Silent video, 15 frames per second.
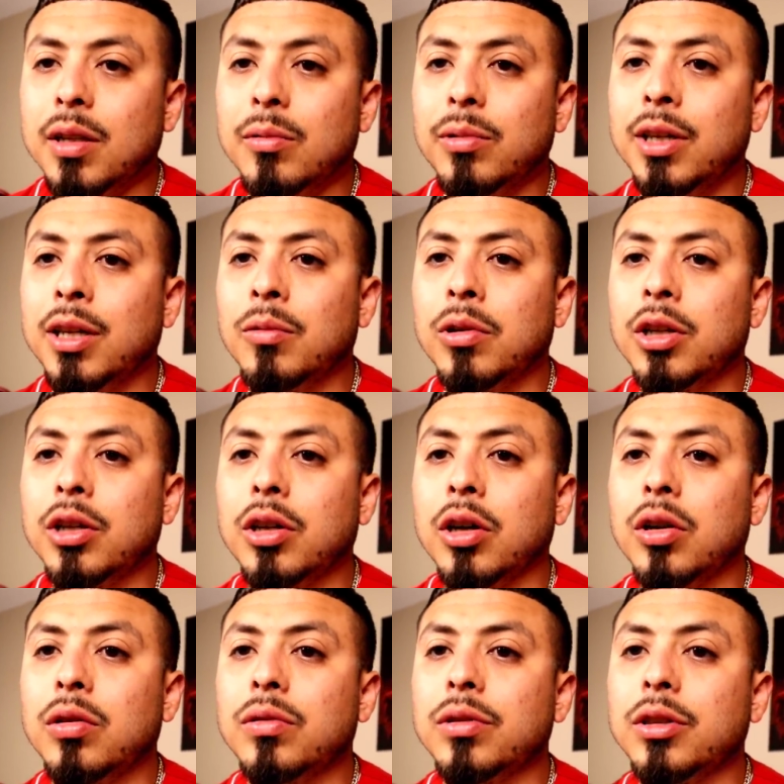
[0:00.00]
we didn't want to
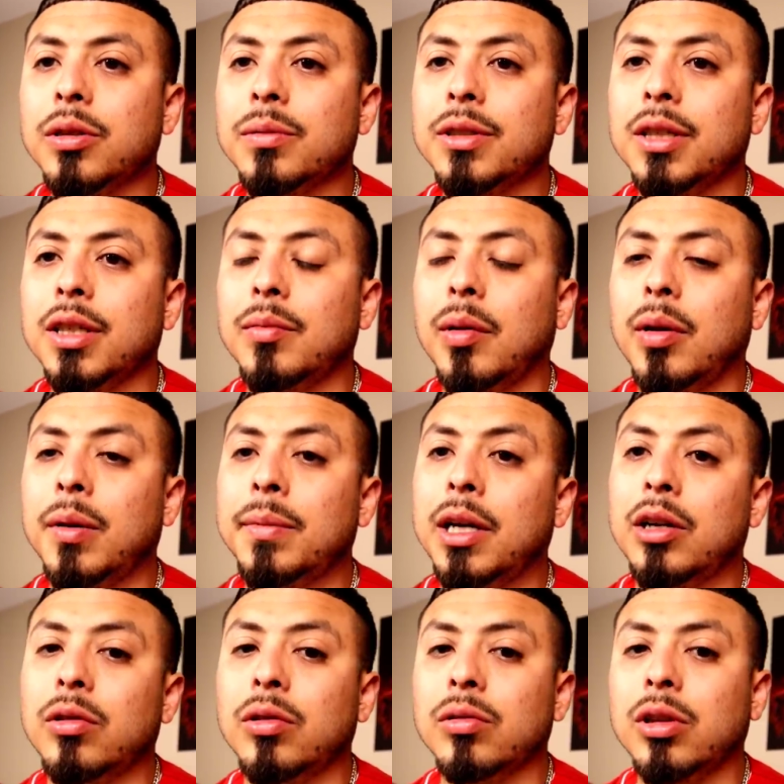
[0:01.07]
go. You know what I'm saying? My mom
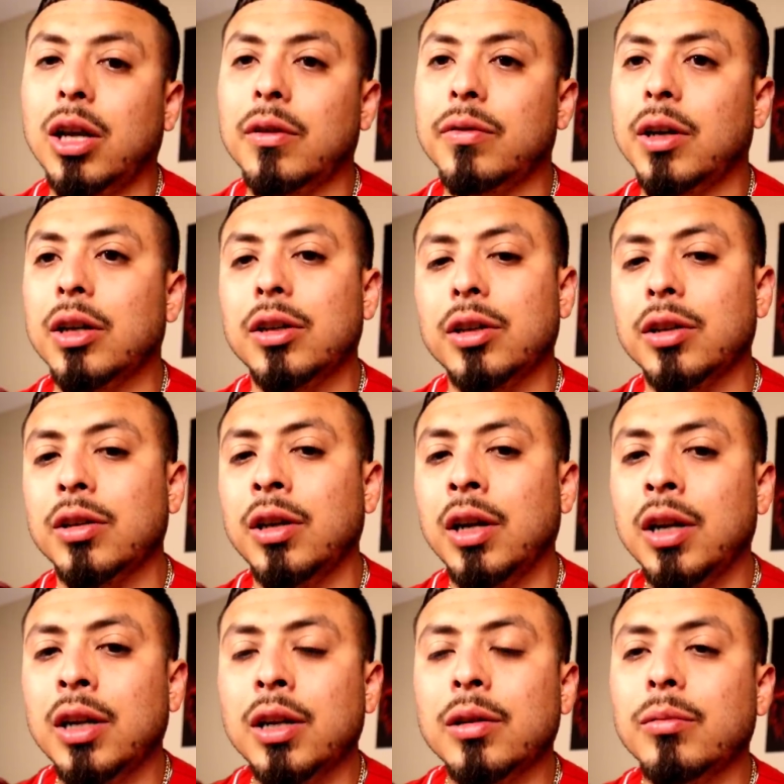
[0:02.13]
had her own life out here.
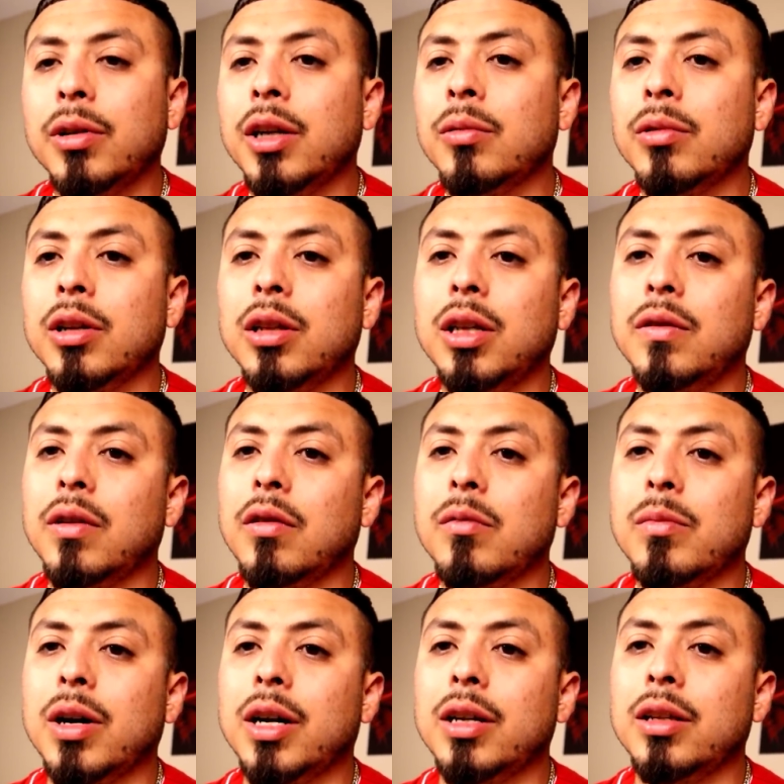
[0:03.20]
We didn't want to leave
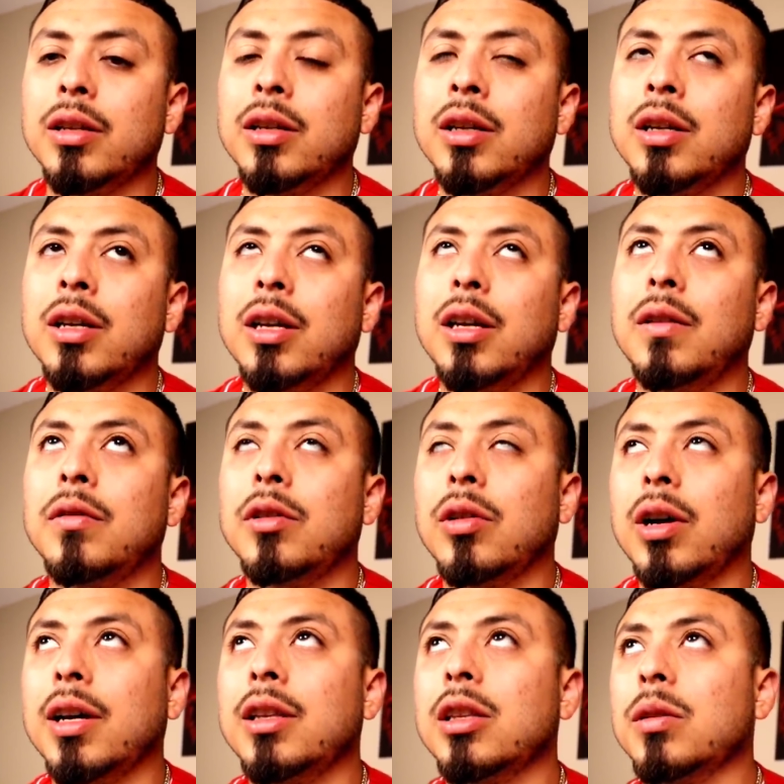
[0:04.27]
everybody. Even though
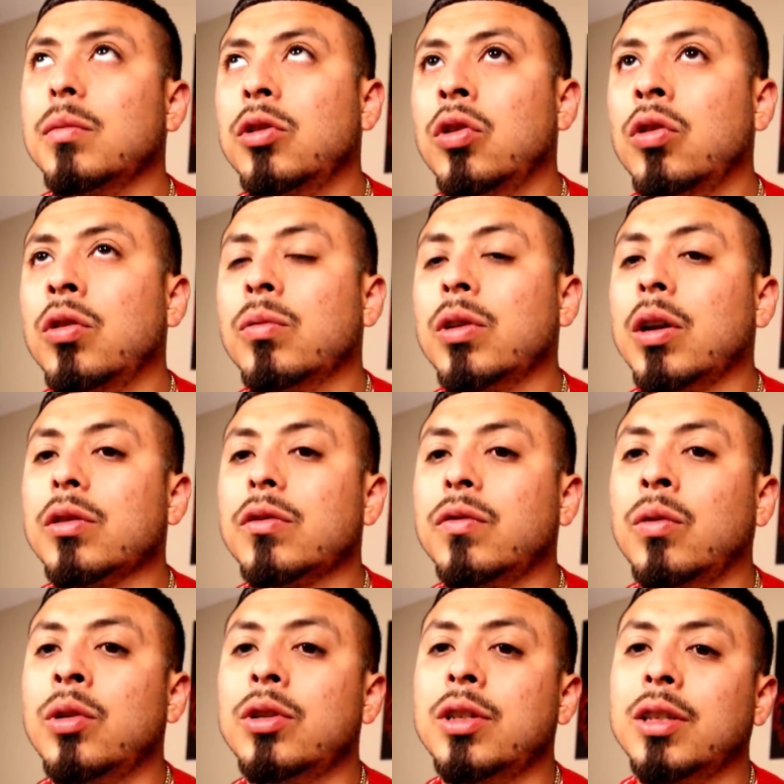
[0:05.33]
I ended up going when I was
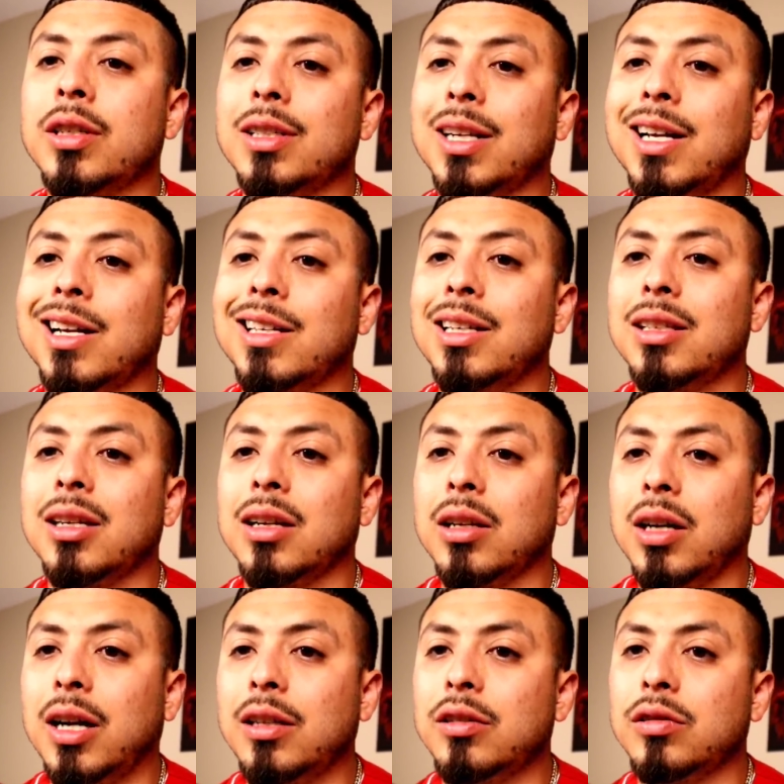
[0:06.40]
14 because I got kicked out
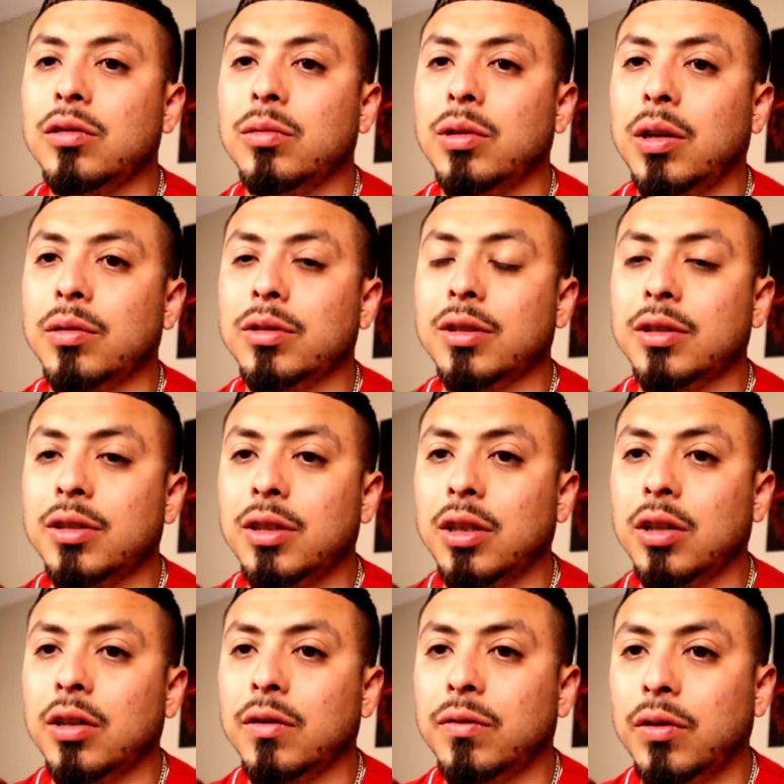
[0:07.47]
of high school when I was
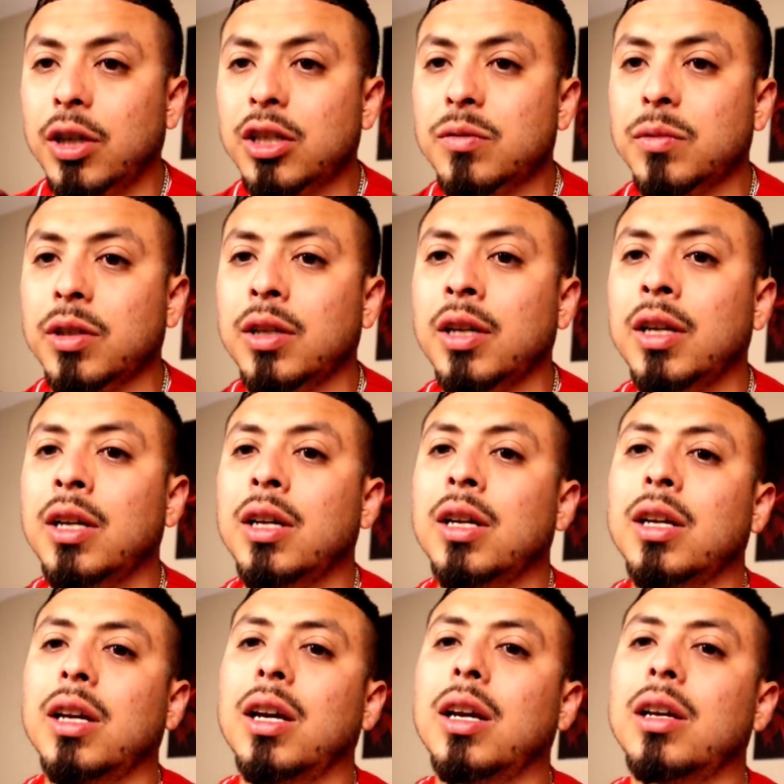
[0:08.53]
a freshman.
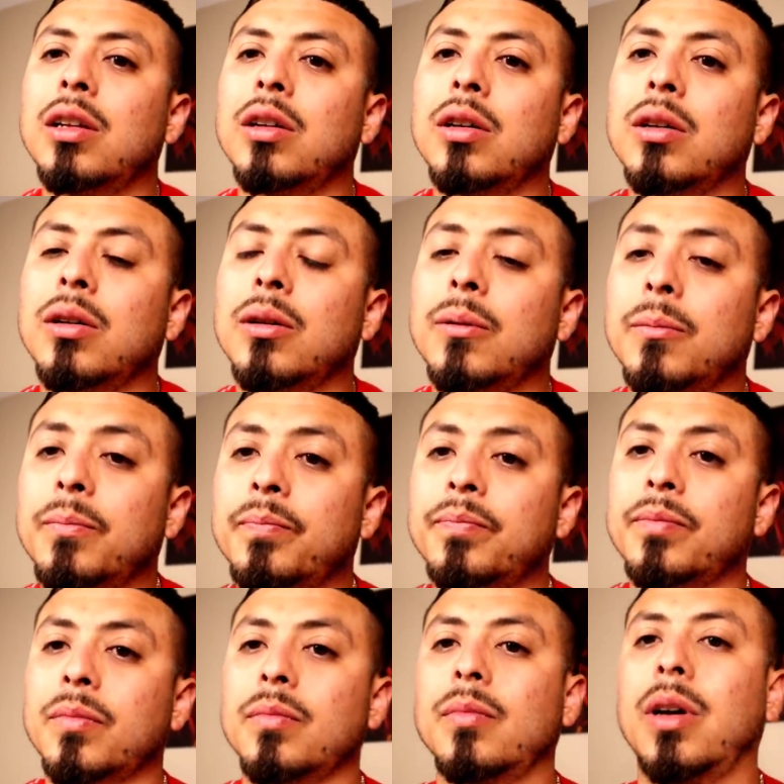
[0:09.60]
And
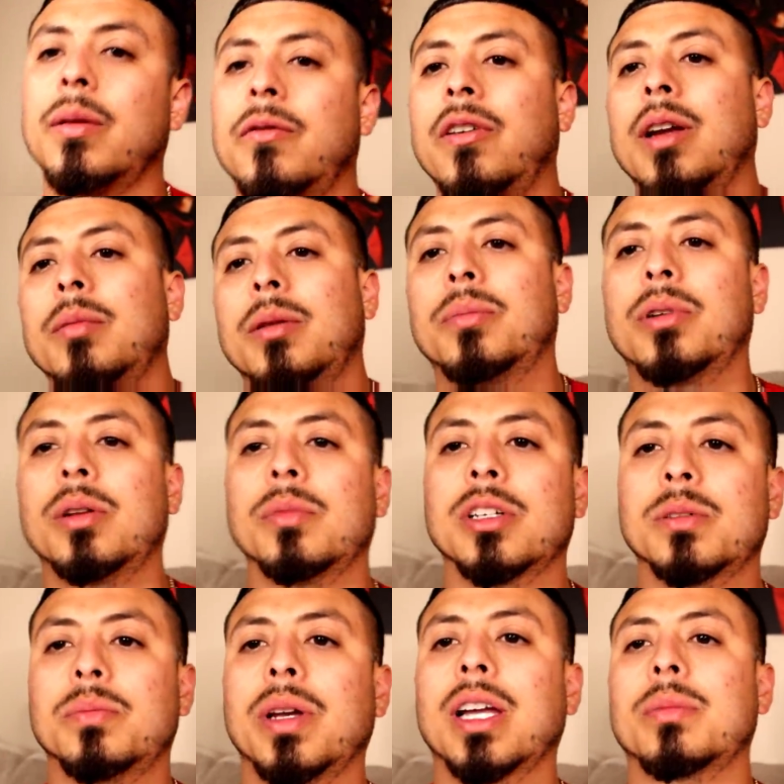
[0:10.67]
my family pretty
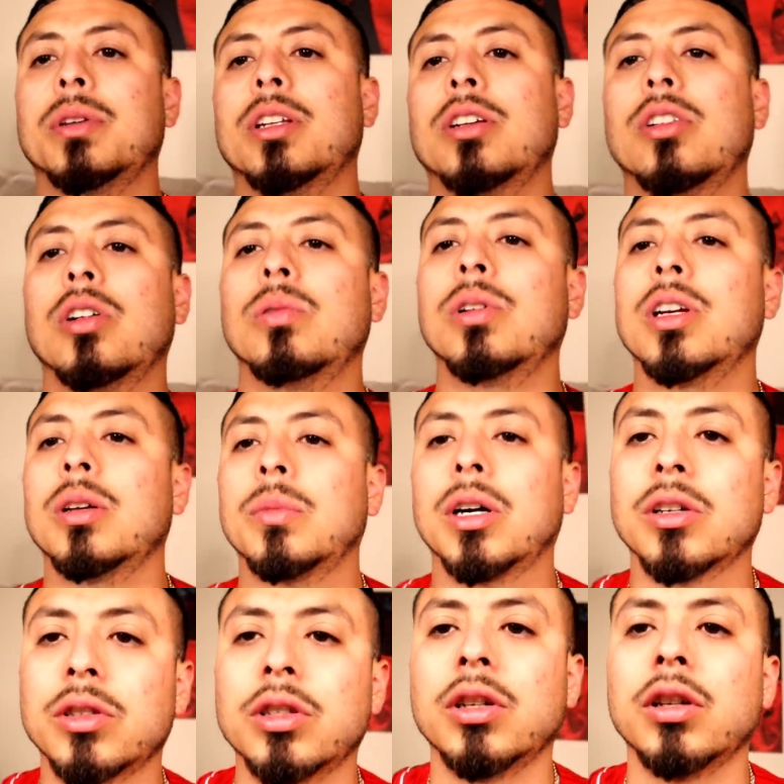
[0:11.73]
much begged me to go with him
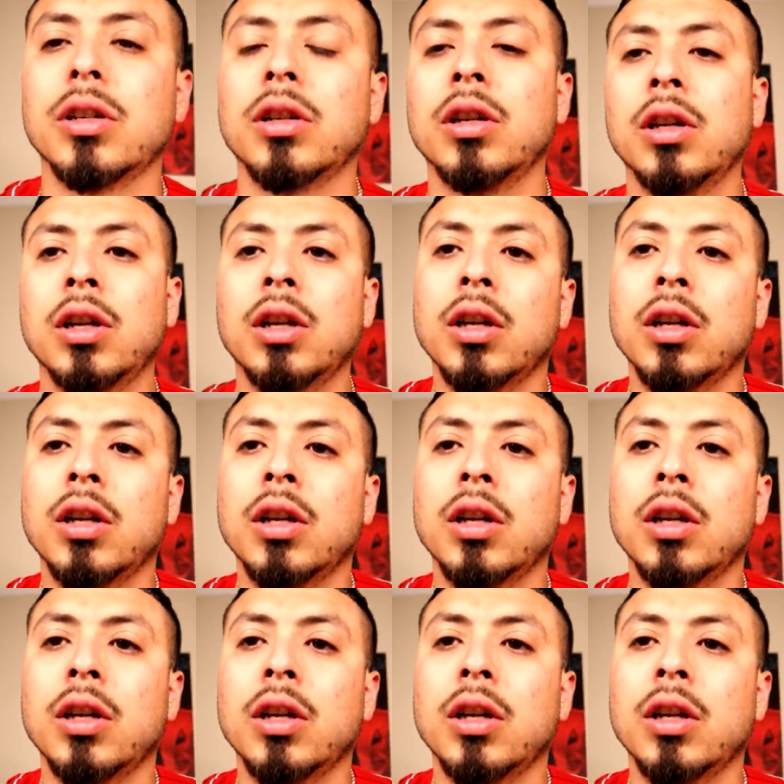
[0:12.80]
out there